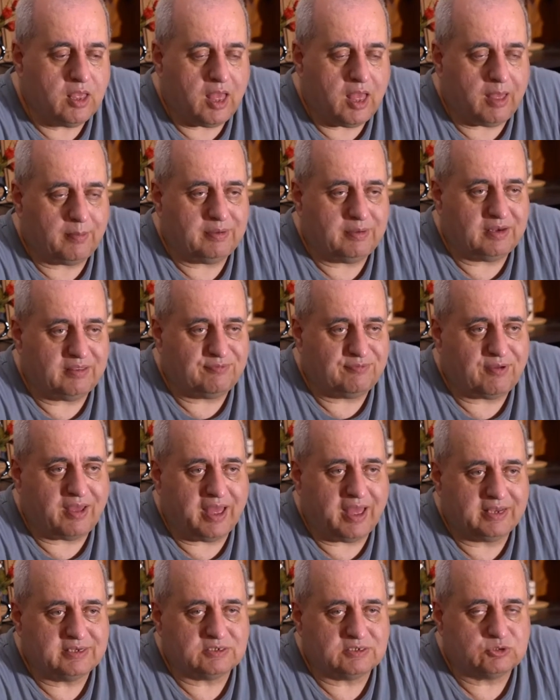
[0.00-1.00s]
I mean, if I
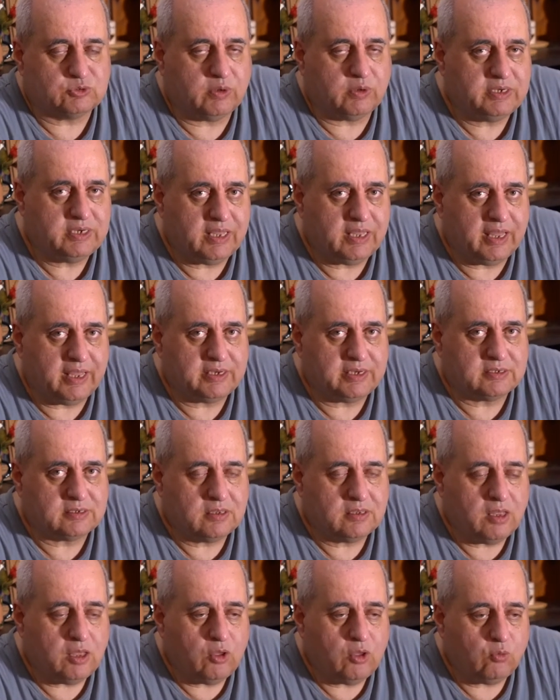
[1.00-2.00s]
had the 28,
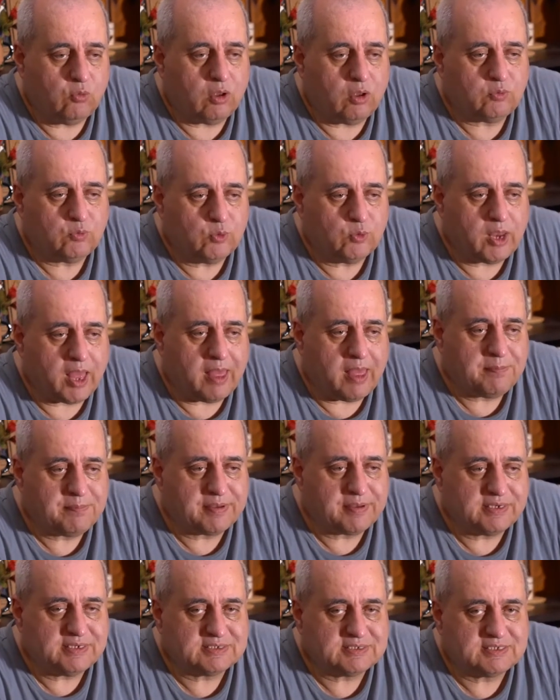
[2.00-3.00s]
what would
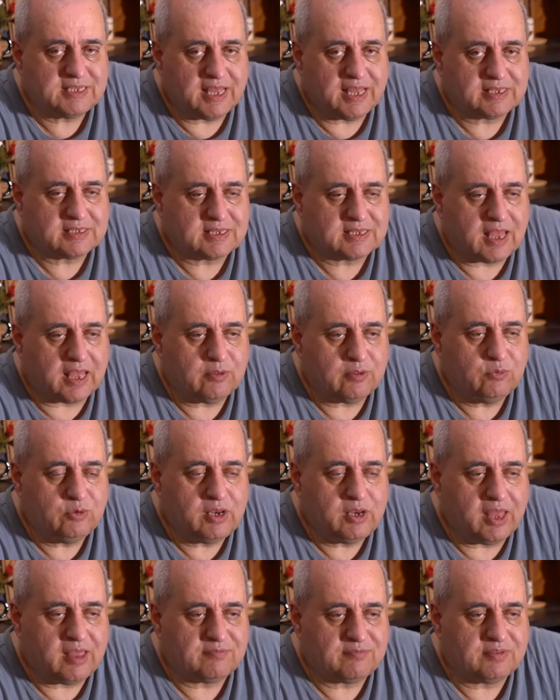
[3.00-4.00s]
happen is that I would
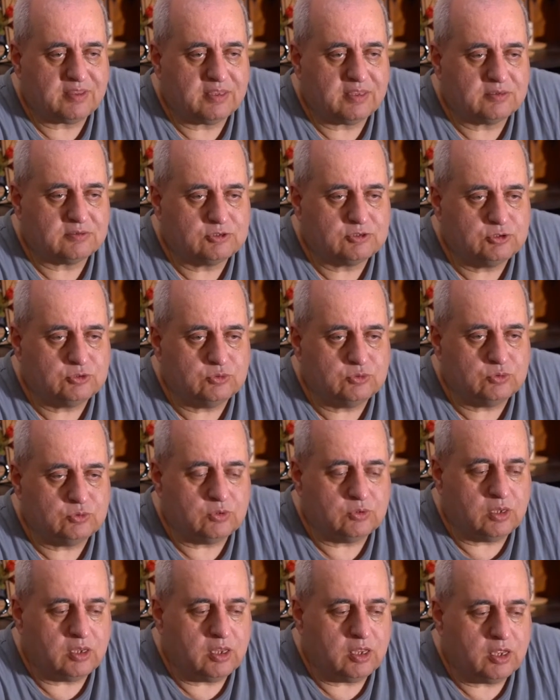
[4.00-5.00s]
have to
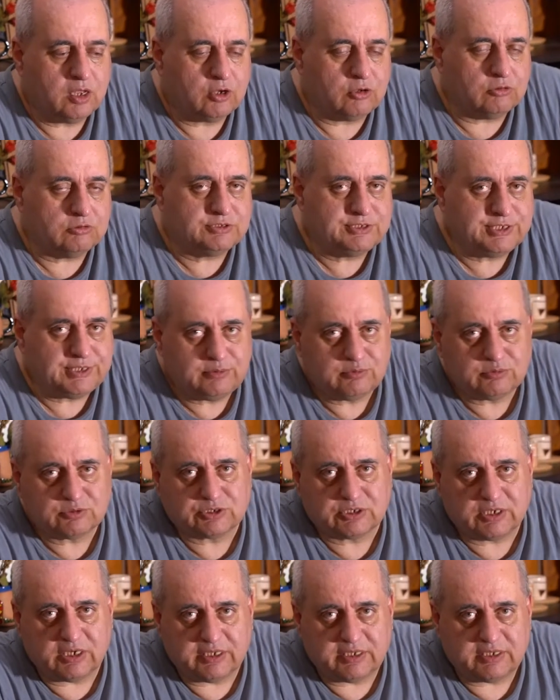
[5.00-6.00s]

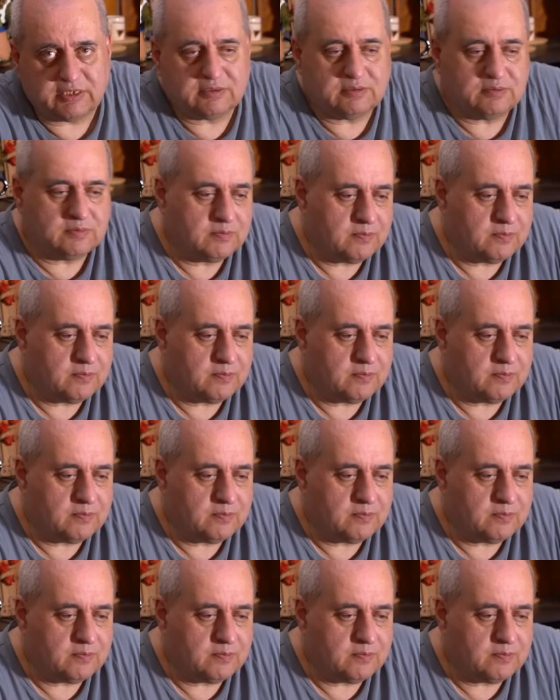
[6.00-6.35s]
continuously